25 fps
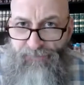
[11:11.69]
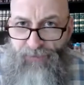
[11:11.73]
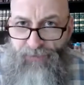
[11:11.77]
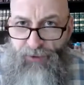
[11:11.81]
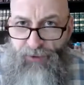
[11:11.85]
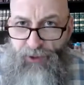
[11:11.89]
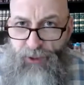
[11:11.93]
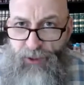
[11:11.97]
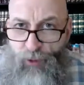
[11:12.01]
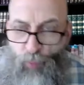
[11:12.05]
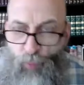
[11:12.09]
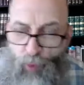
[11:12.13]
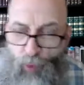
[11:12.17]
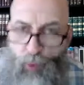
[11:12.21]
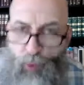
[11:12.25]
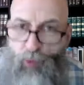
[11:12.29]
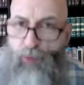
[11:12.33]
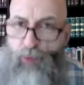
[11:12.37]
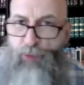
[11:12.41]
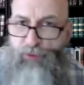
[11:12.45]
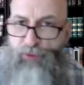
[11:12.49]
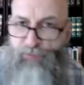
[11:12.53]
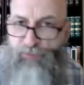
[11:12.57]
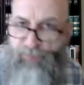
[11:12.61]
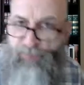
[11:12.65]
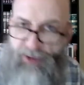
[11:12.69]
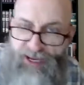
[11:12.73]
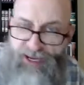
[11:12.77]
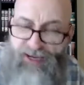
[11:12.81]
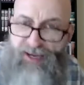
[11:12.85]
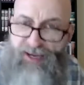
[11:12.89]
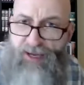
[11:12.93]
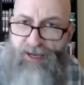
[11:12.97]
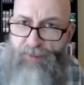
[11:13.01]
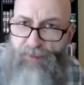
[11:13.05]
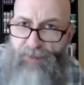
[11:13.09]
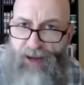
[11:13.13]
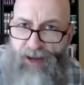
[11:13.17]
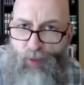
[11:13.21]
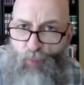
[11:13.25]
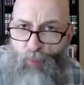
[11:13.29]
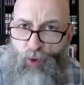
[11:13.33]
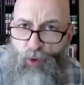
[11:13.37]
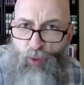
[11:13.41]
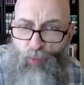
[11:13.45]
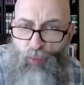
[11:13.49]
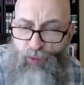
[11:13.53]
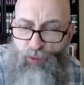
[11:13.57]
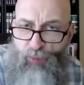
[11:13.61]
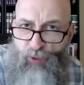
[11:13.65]
Well, we were speaking about what we
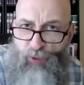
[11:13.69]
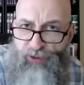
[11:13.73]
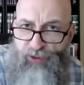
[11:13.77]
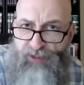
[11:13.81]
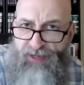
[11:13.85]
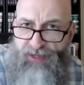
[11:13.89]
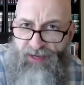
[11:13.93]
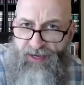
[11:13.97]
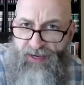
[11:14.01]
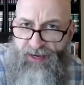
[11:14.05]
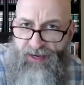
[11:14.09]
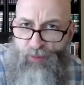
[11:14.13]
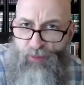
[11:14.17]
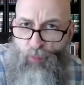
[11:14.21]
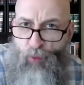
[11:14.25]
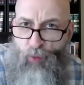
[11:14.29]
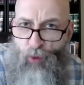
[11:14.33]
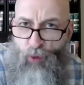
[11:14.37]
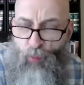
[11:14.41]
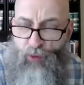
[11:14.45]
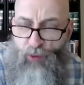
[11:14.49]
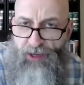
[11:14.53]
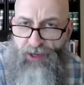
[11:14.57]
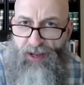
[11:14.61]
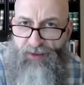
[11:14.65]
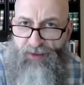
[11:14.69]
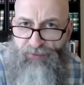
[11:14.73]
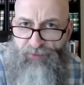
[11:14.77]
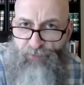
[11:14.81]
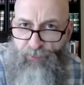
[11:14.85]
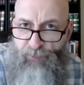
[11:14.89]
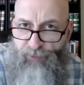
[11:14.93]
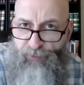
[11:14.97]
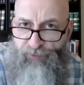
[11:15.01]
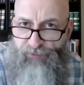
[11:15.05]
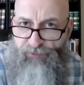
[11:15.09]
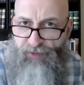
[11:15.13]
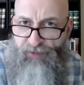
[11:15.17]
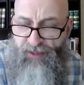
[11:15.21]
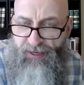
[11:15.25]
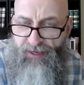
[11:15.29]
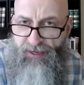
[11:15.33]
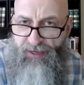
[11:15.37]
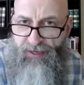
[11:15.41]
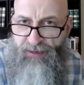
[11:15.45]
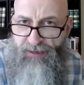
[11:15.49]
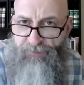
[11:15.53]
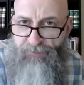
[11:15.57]
were to eat and what we're not supposed to eat.